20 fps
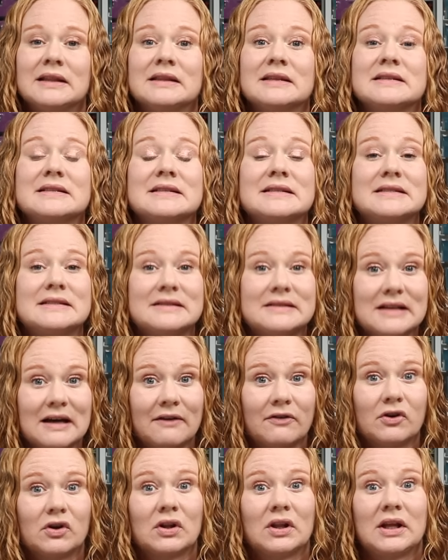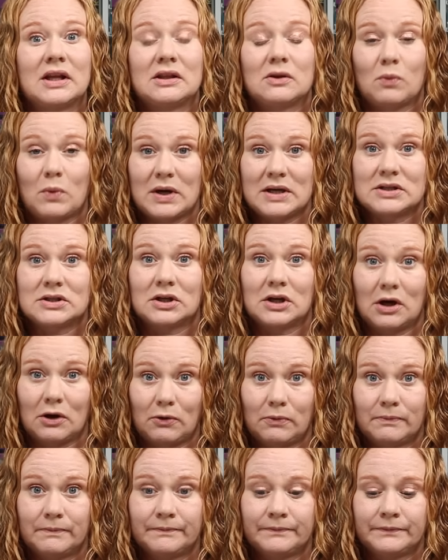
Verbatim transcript: this is definitely the way to go.